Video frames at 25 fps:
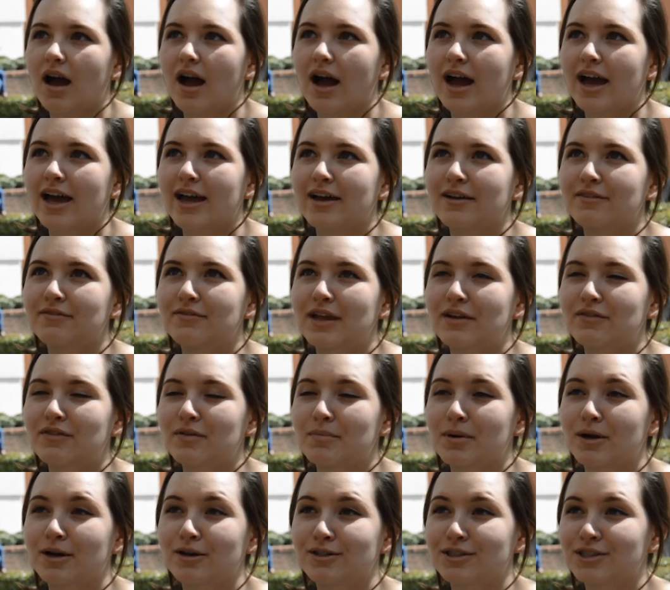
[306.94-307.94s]
I have never
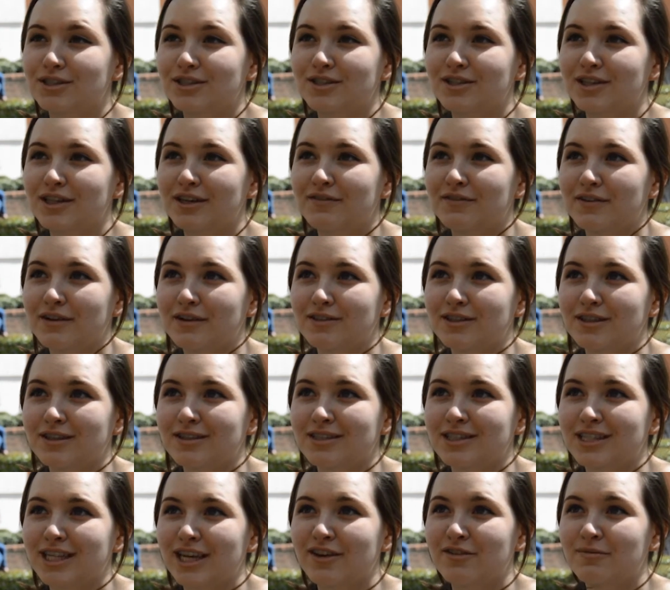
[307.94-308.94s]
personally felt
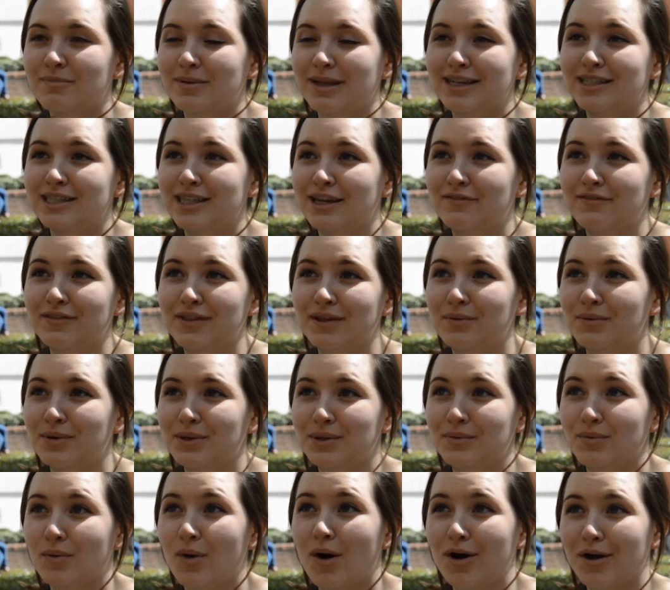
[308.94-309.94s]
unsafe, but I definitely
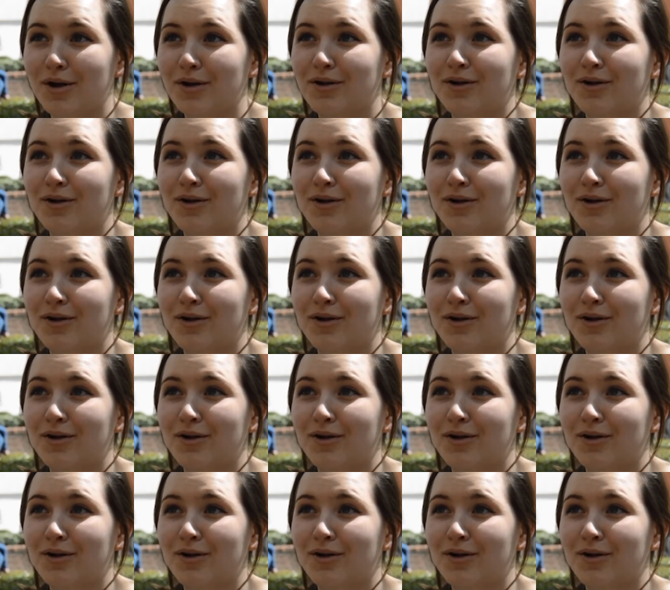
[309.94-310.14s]
wouldn't walk